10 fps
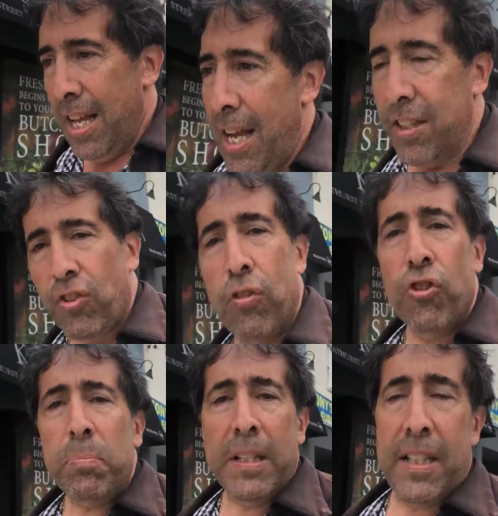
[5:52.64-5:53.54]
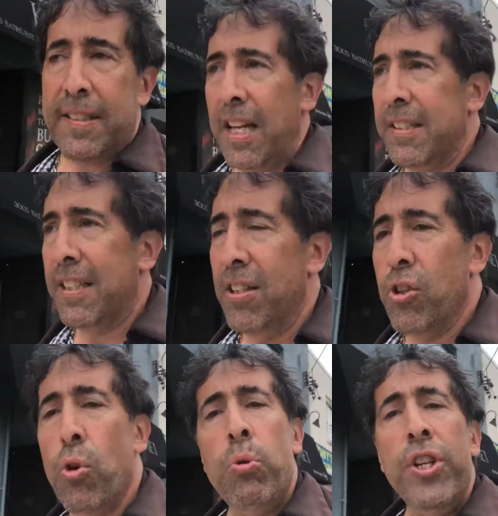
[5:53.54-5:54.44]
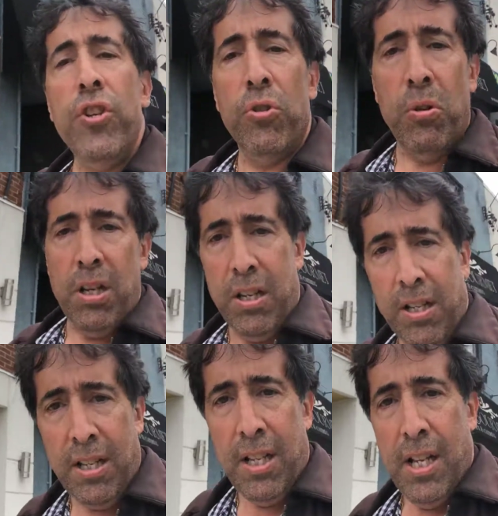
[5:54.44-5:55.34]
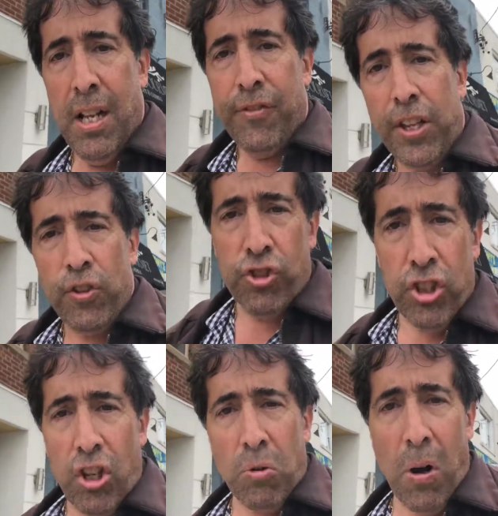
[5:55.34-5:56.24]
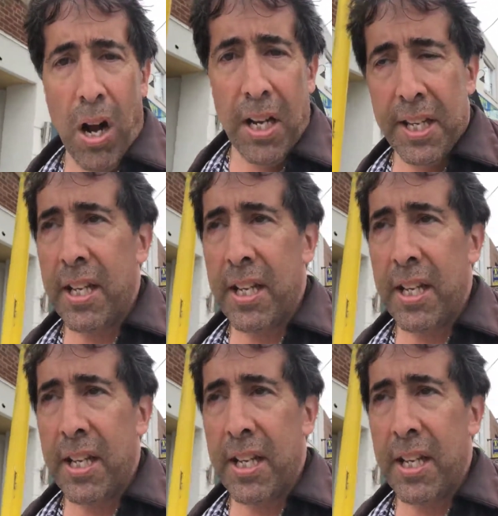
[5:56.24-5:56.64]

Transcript: And so Rubinik says, who are you that you should know why?